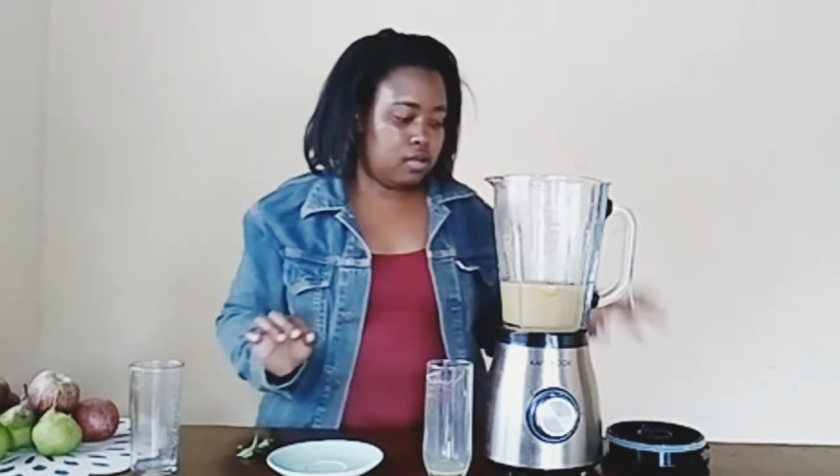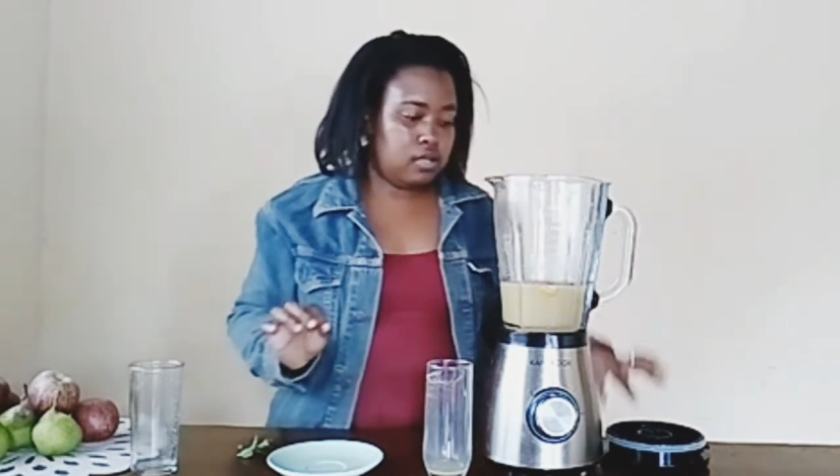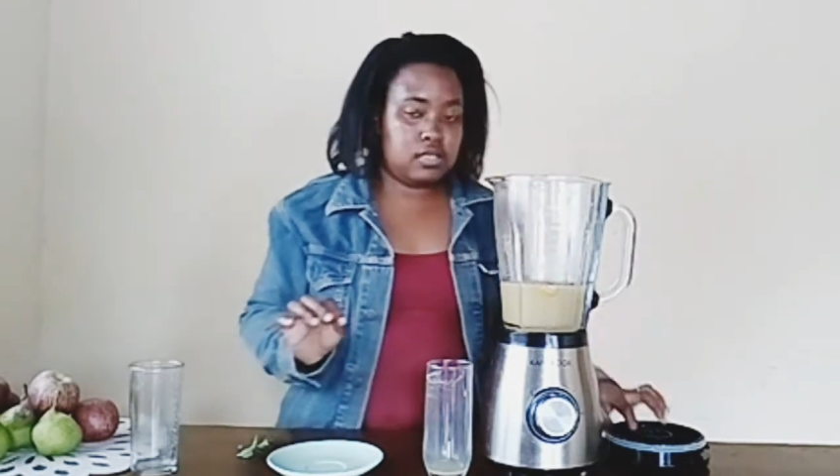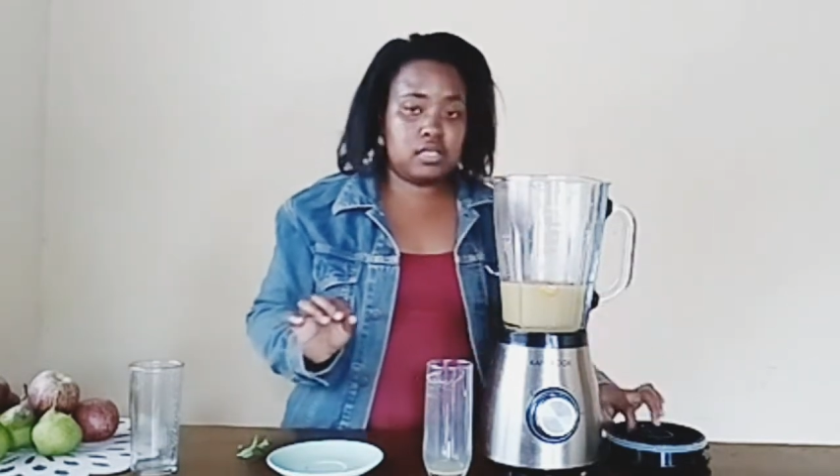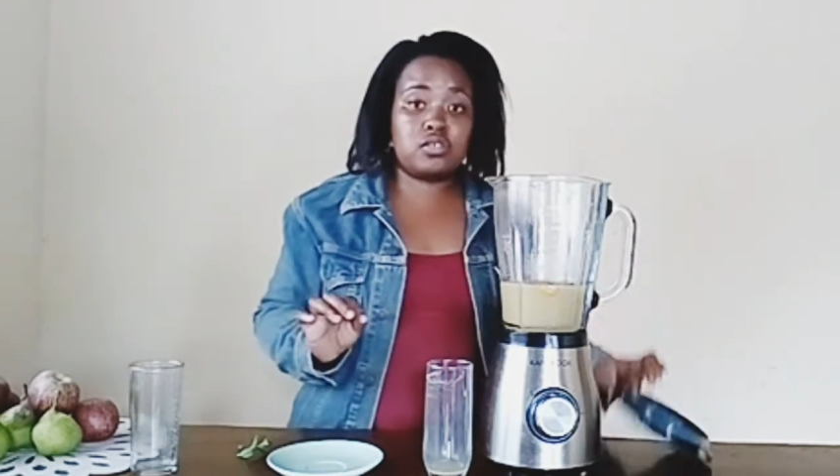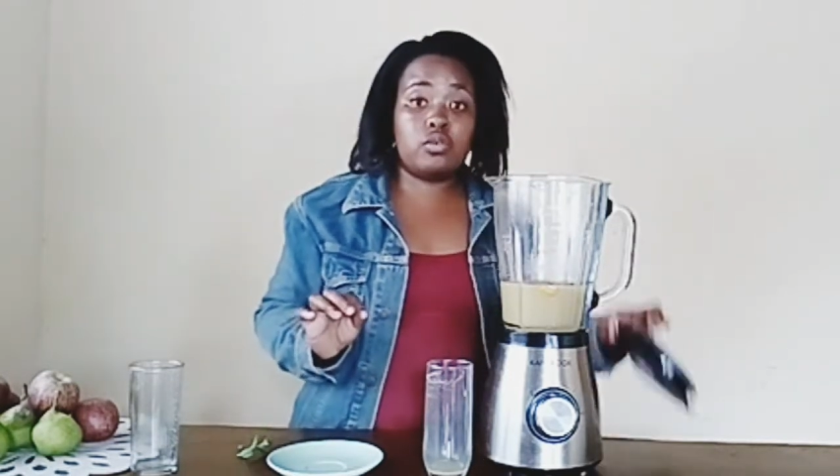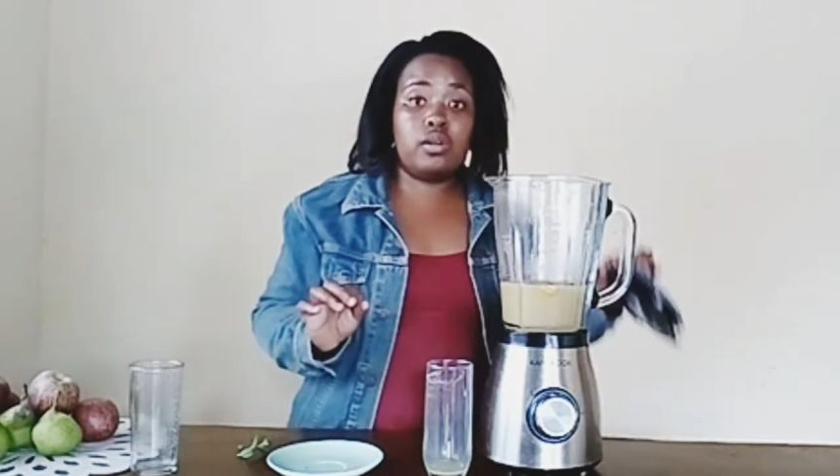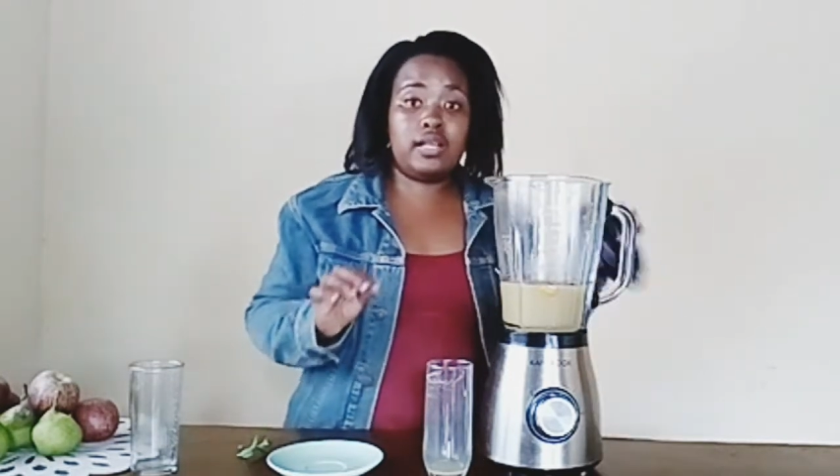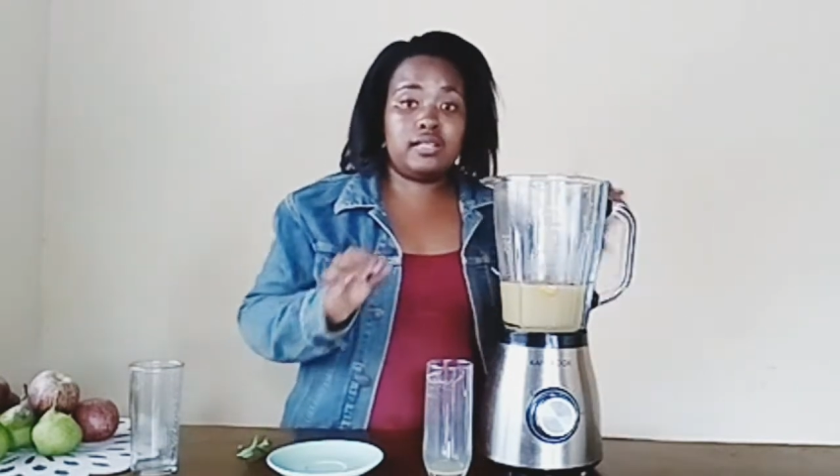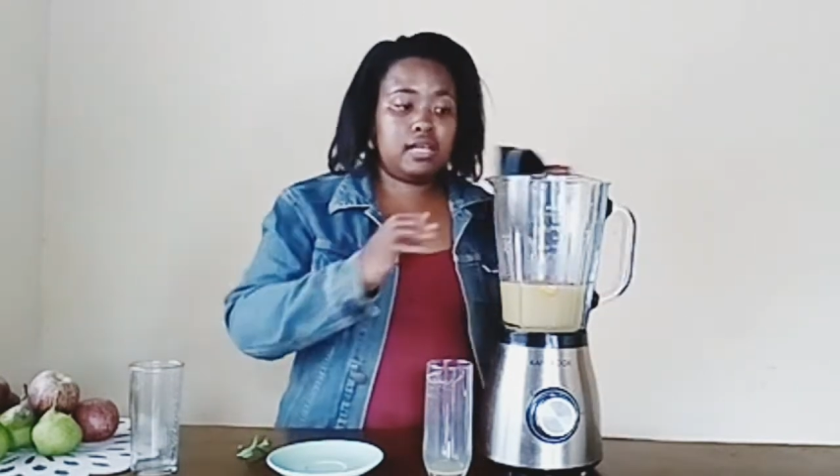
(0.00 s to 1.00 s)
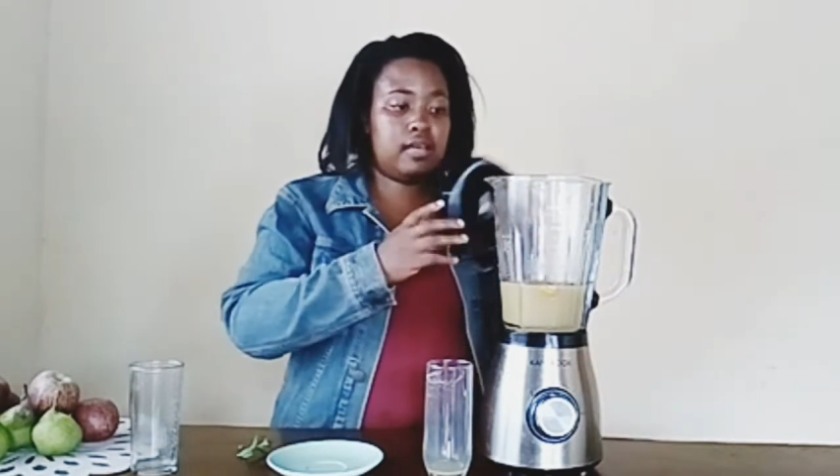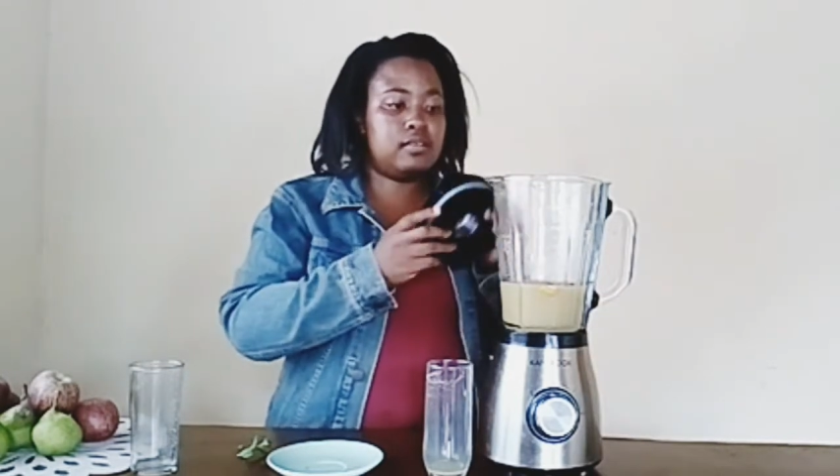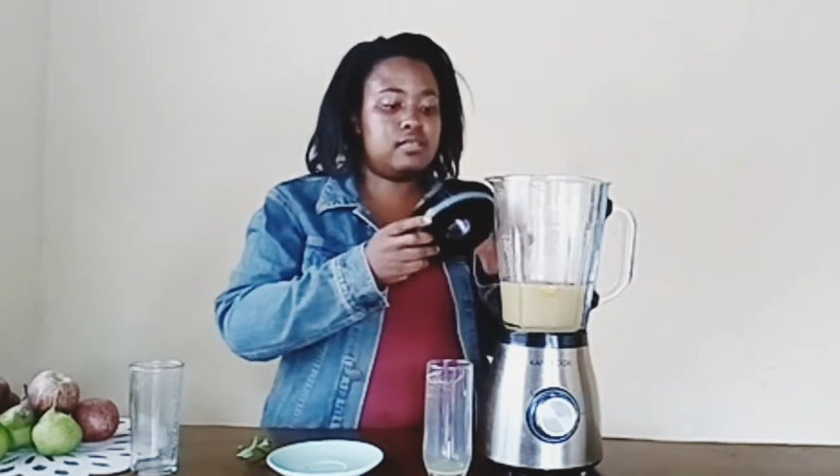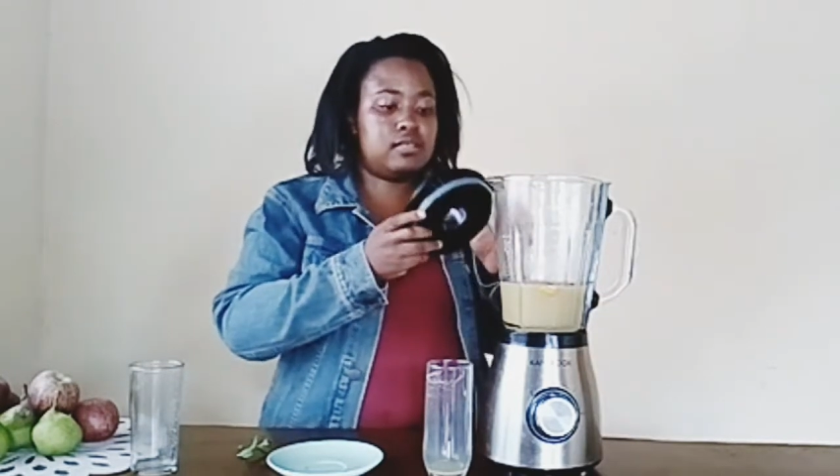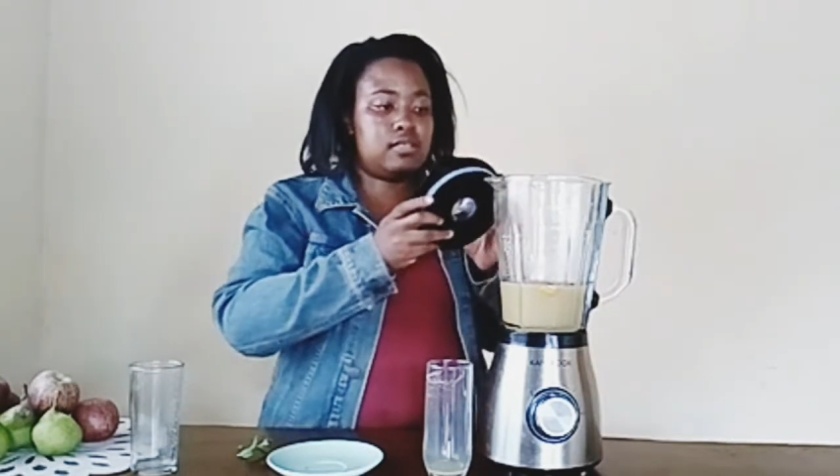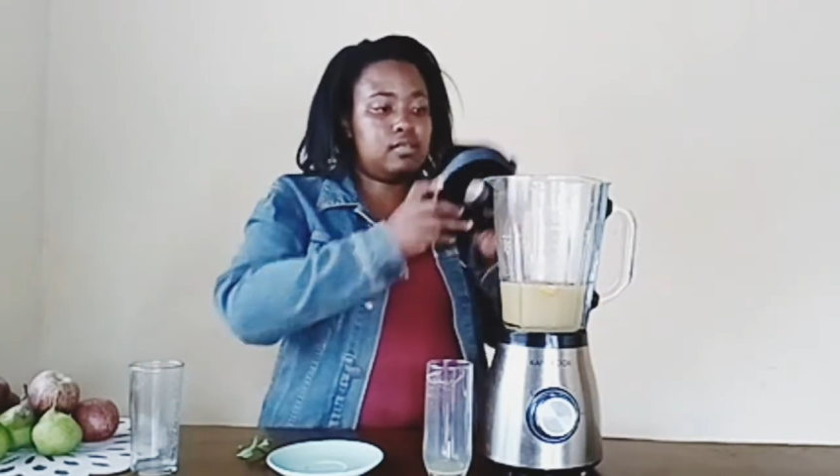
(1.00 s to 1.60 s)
that cooler taste.